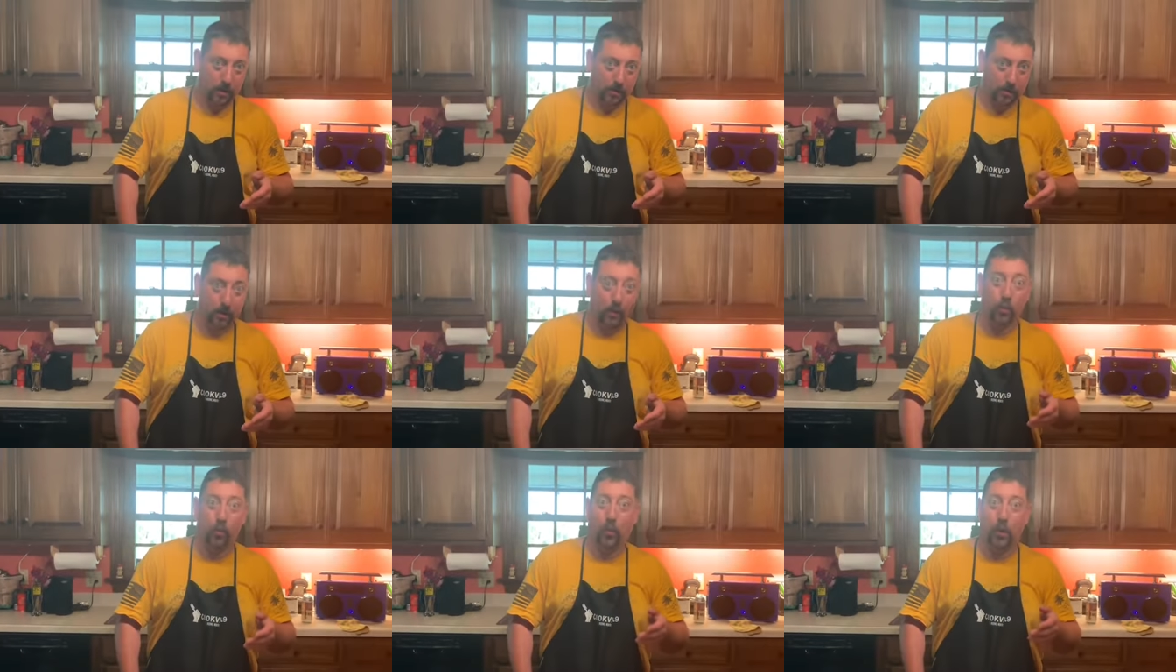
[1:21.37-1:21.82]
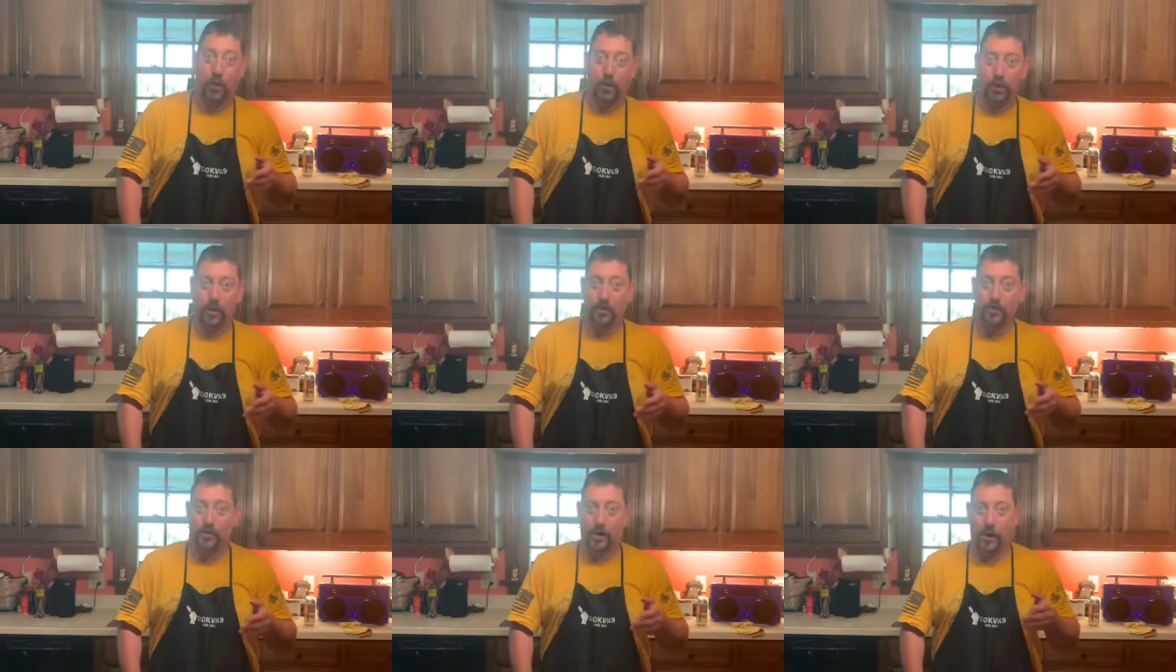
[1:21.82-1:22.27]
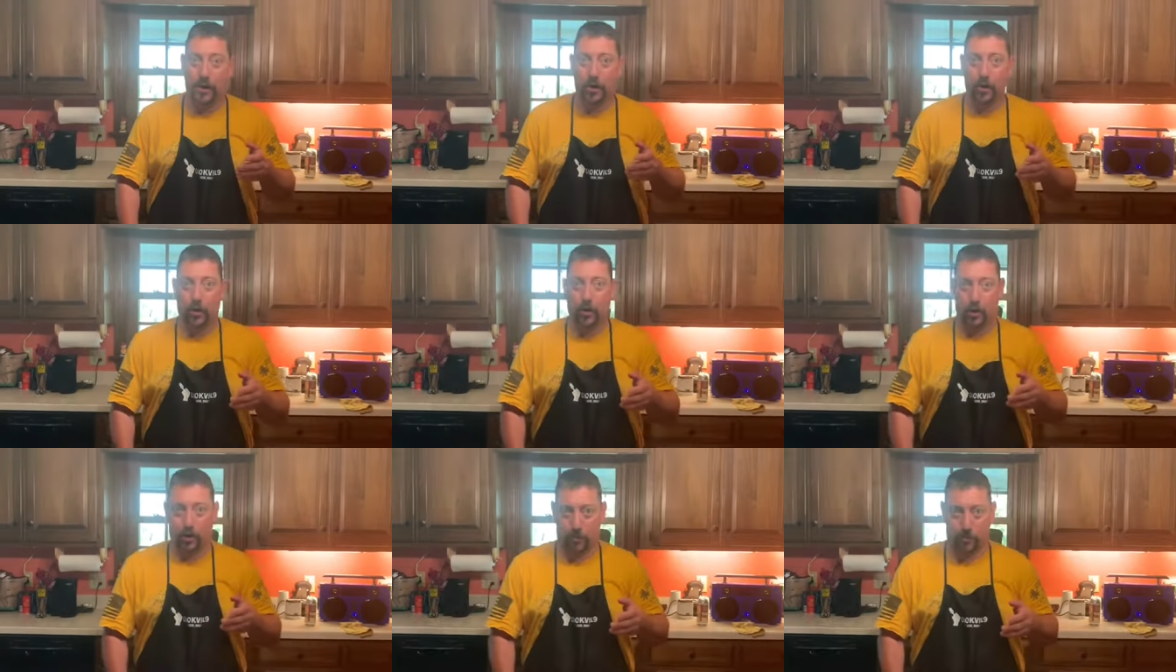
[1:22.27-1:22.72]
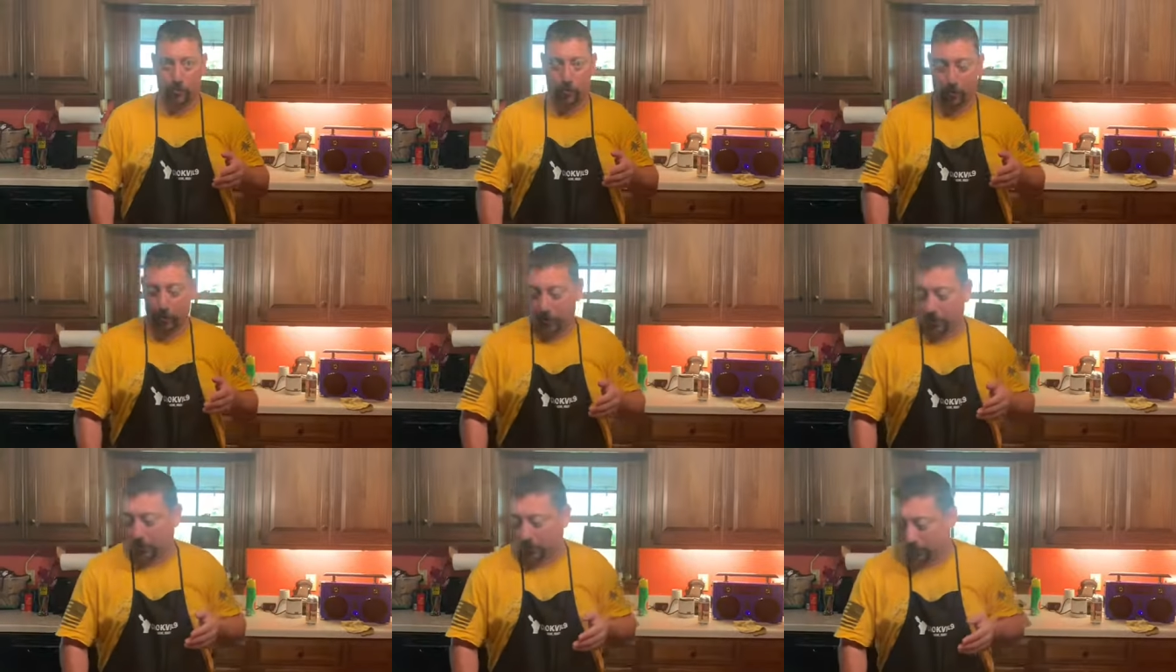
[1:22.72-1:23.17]
Now, what is a Kirk
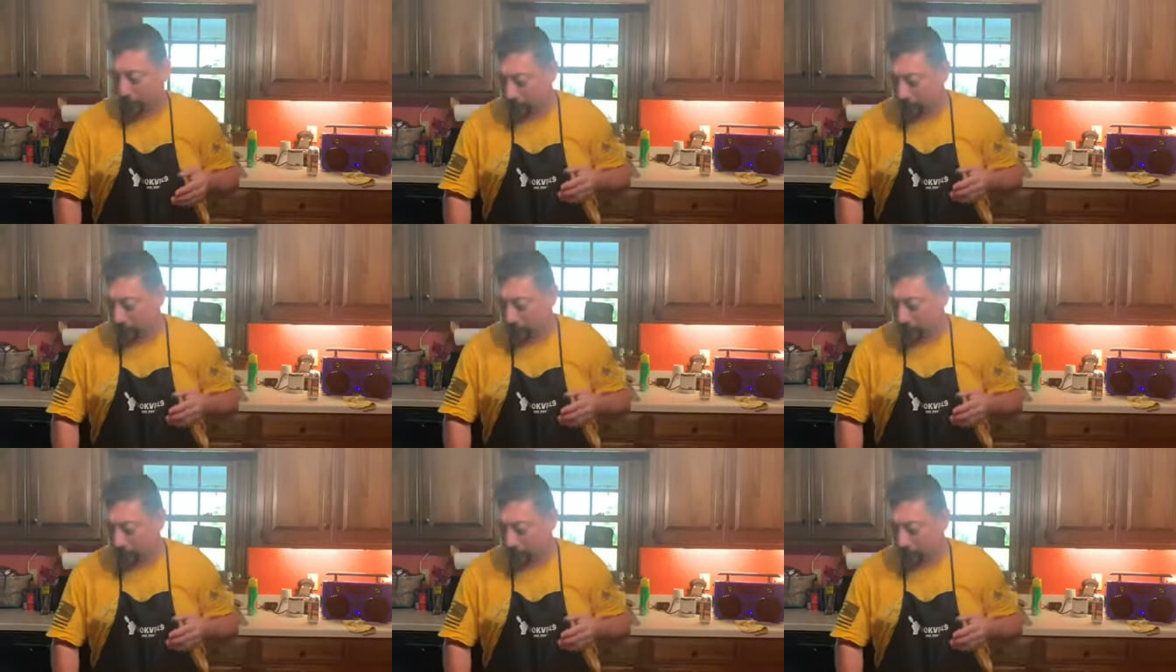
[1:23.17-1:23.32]
burger?